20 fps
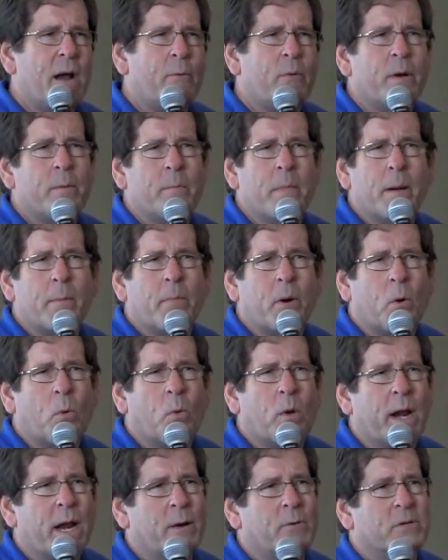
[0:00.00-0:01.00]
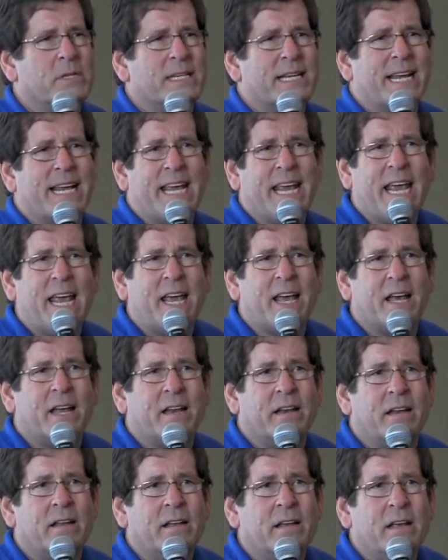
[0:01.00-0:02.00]
I remember when I was a
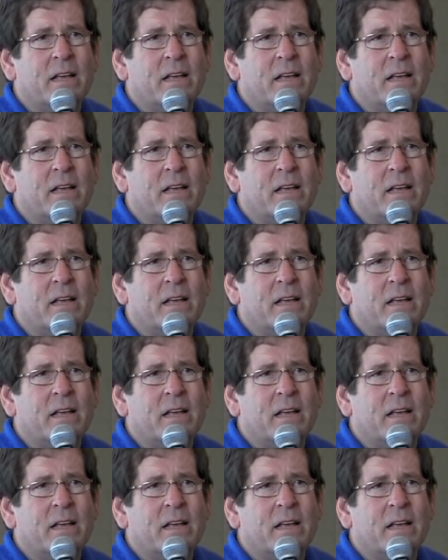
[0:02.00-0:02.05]
kid,